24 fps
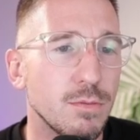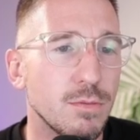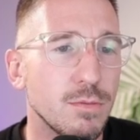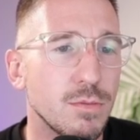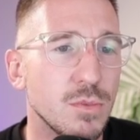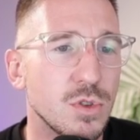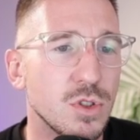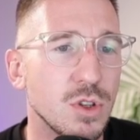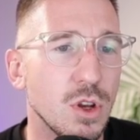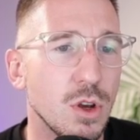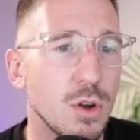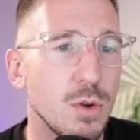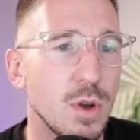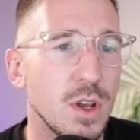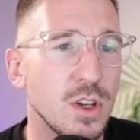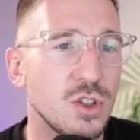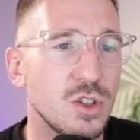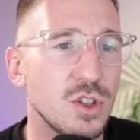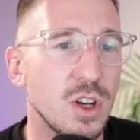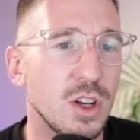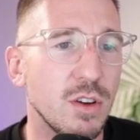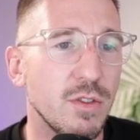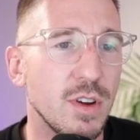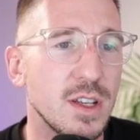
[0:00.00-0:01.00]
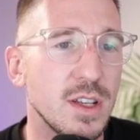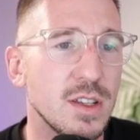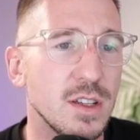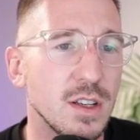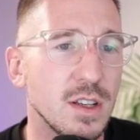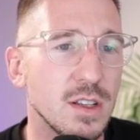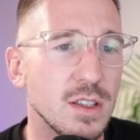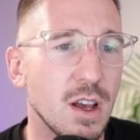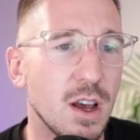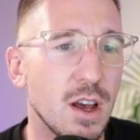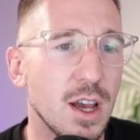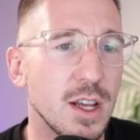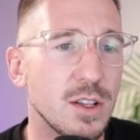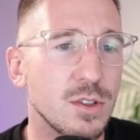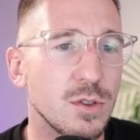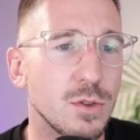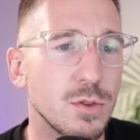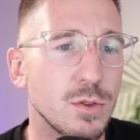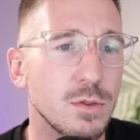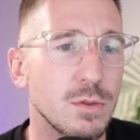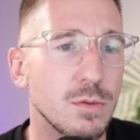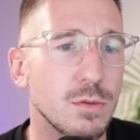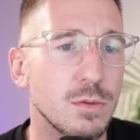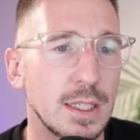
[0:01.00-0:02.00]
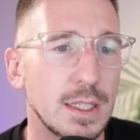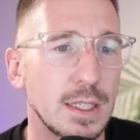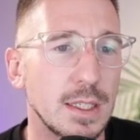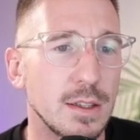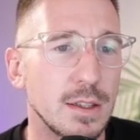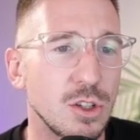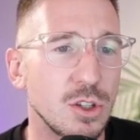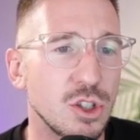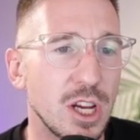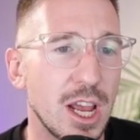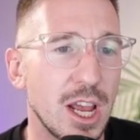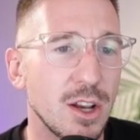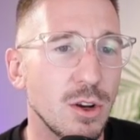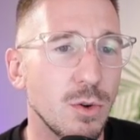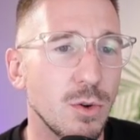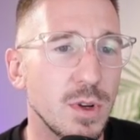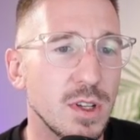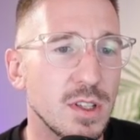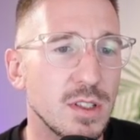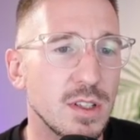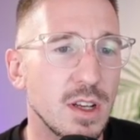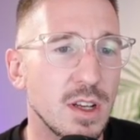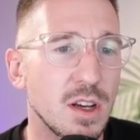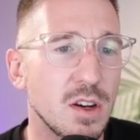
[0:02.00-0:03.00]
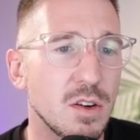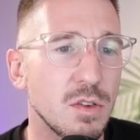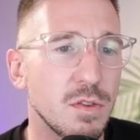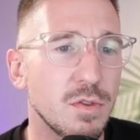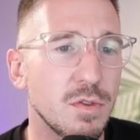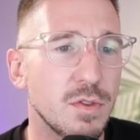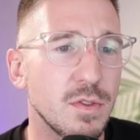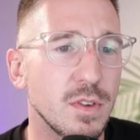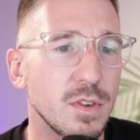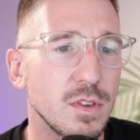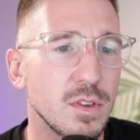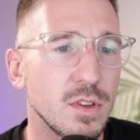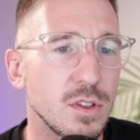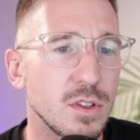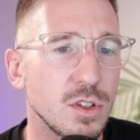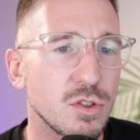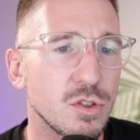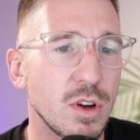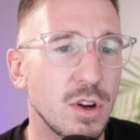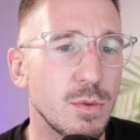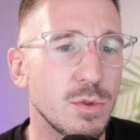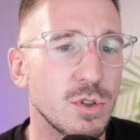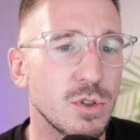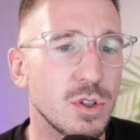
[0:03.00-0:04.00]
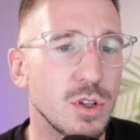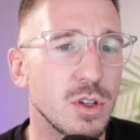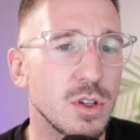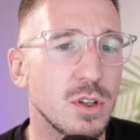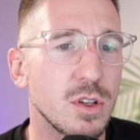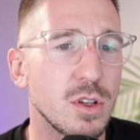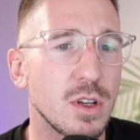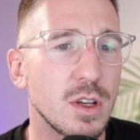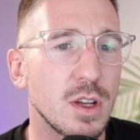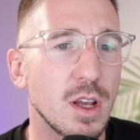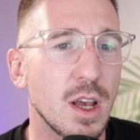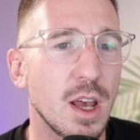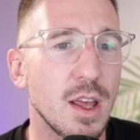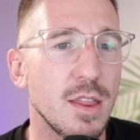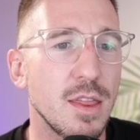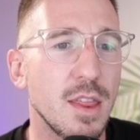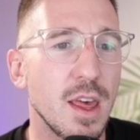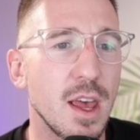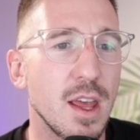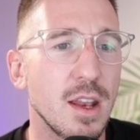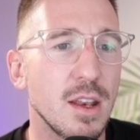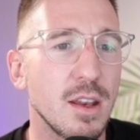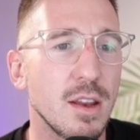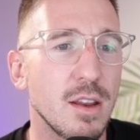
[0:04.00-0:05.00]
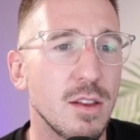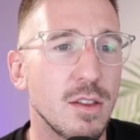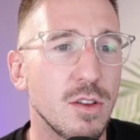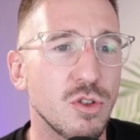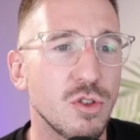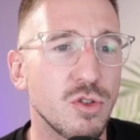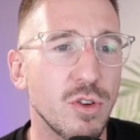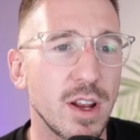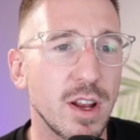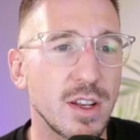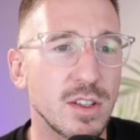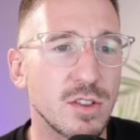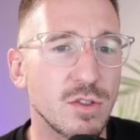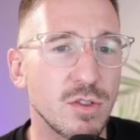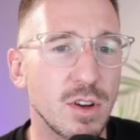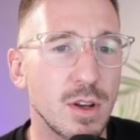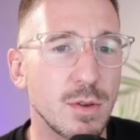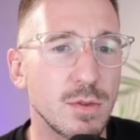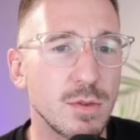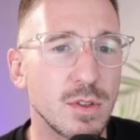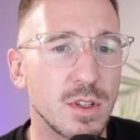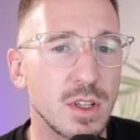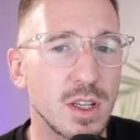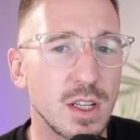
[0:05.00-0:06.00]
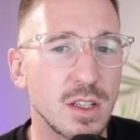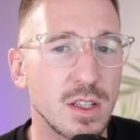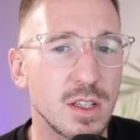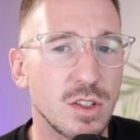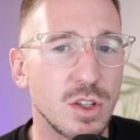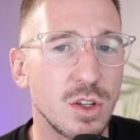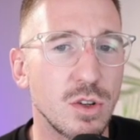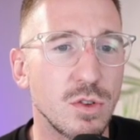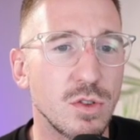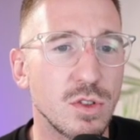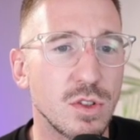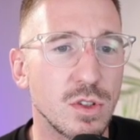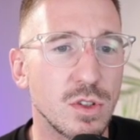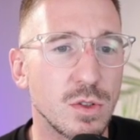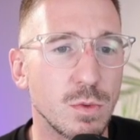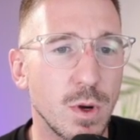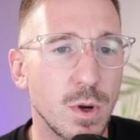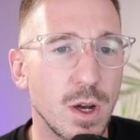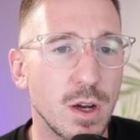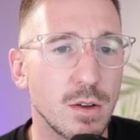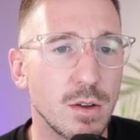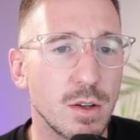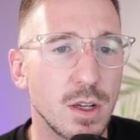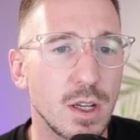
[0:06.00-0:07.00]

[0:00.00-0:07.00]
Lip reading: So it's generated a title, the channel itself, the description, and then the transcript it's used as well.